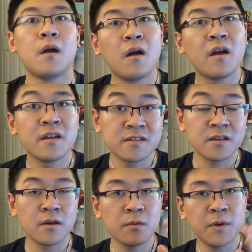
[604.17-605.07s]
Alright,
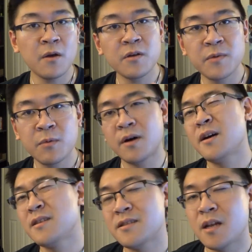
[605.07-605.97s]
so bear with me while
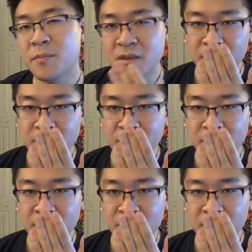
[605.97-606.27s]
I set up the